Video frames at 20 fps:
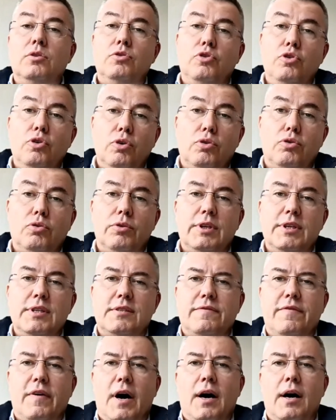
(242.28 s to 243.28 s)
Due to
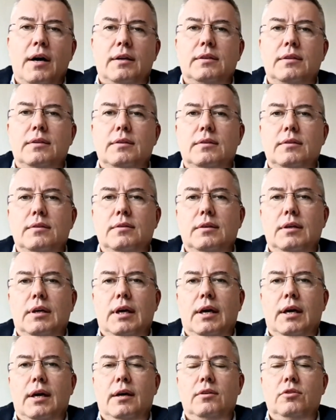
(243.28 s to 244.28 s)
this fact
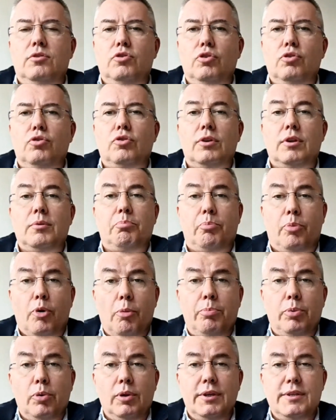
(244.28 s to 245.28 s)
and due to the
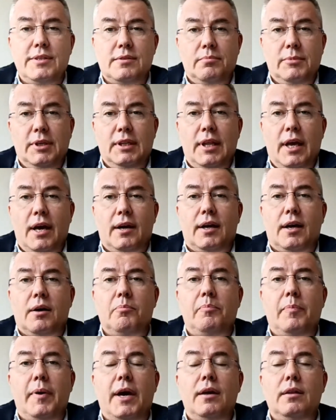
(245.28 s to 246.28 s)
populism in their
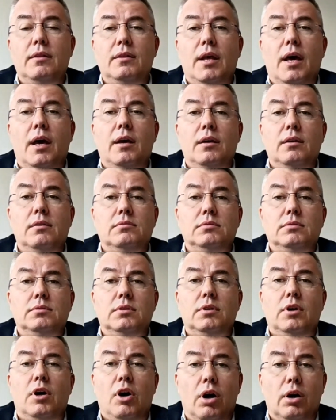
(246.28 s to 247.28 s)
campaign, they
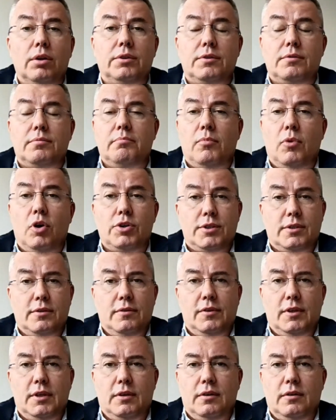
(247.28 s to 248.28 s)
got most
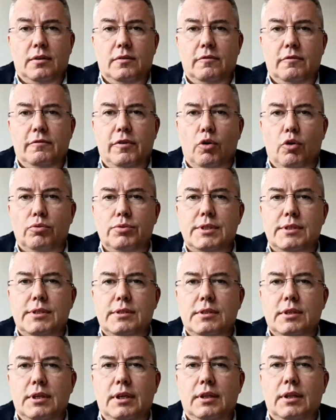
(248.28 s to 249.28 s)
of the
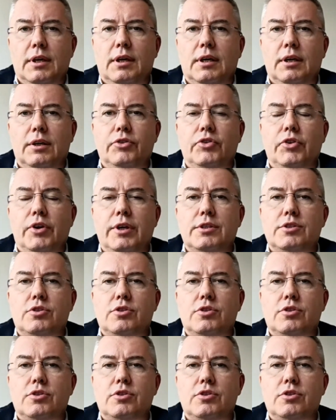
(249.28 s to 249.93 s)
votes in the country.